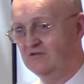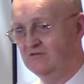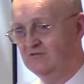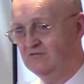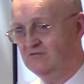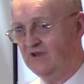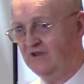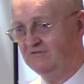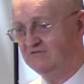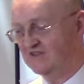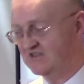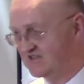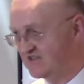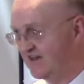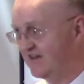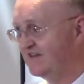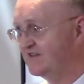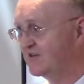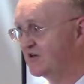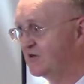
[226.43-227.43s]
I've
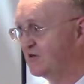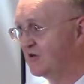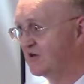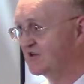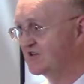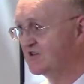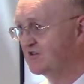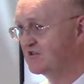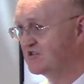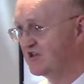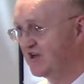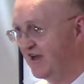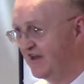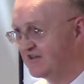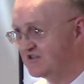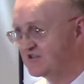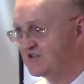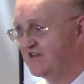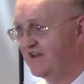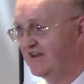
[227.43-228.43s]
designed the course and
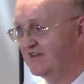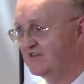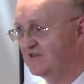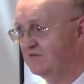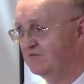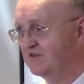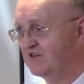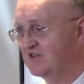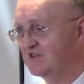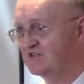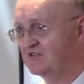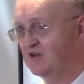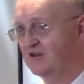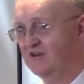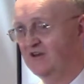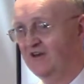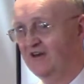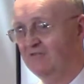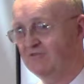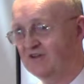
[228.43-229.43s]
changed the activities so
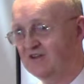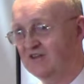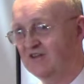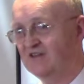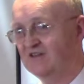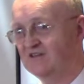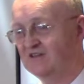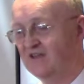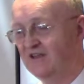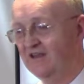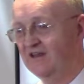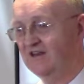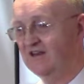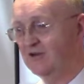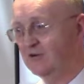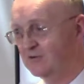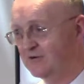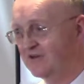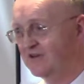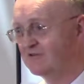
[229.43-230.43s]
that everything,
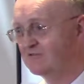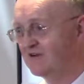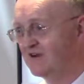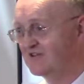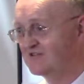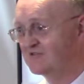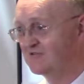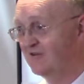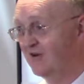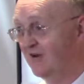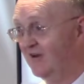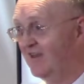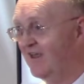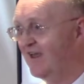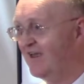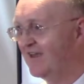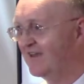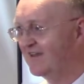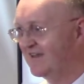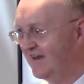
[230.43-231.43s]
including cross-crawl,
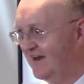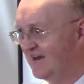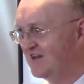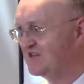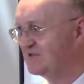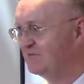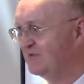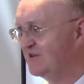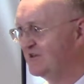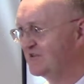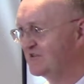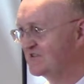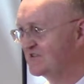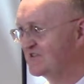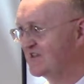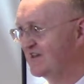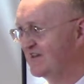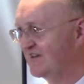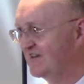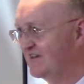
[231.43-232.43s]
can actually be done
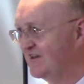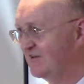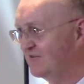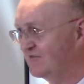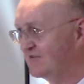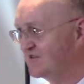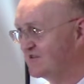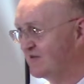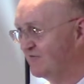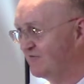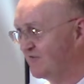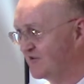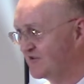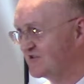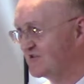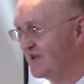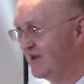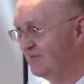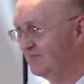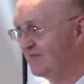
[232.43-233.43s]
sitting down. It's the
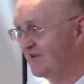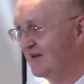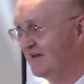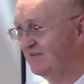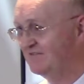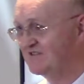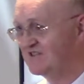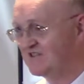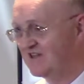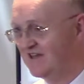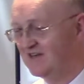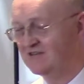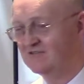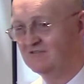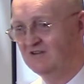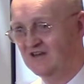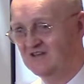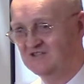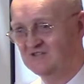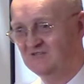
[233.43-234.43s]
first time that I've seen
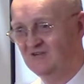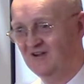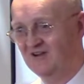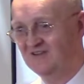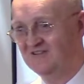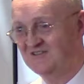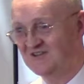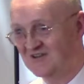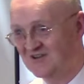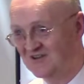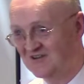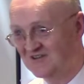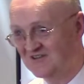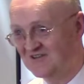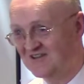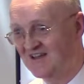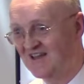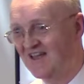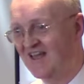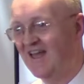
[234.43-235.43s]
cross-crawl
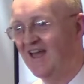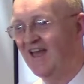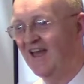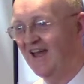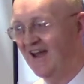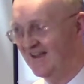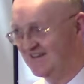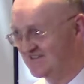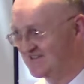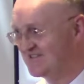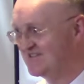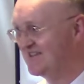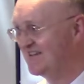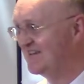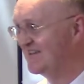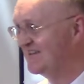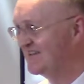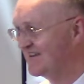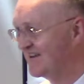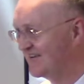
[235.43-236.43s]
taught as a
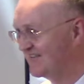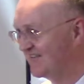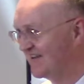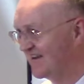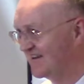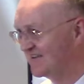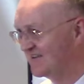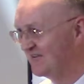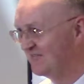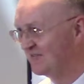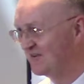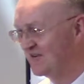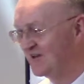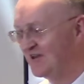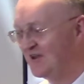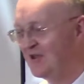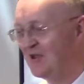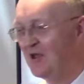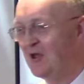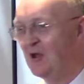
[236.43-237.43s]
sitting down
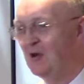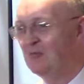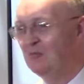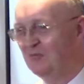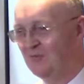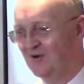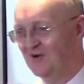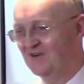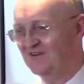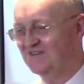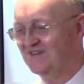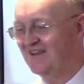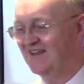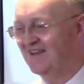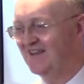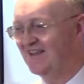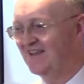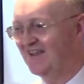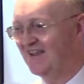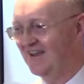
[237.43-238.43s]
activity, but
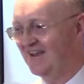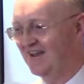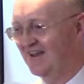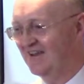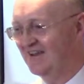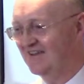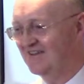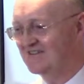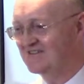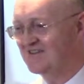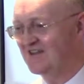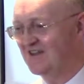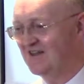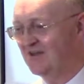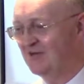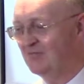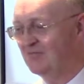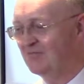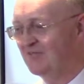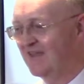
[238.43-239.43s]
it's
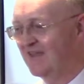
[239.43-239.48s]
a